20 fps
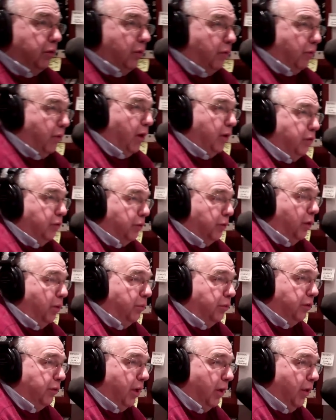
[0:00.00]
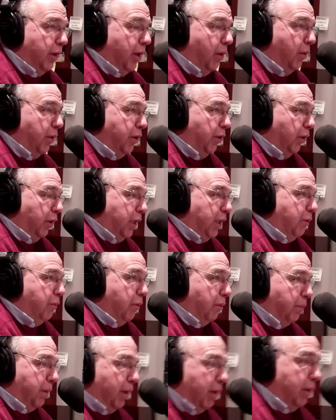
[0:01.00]
is a foster home scenario where you're looking
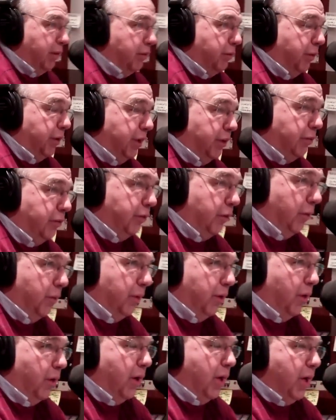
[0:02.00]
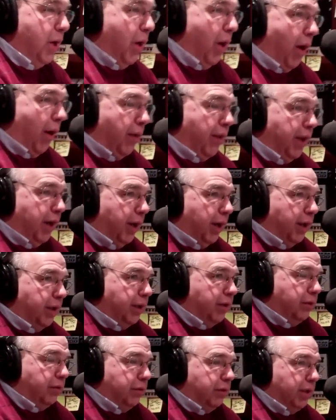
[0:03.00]
for parents for these children, or are they
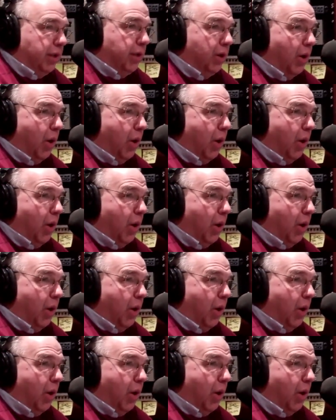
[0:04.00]
in this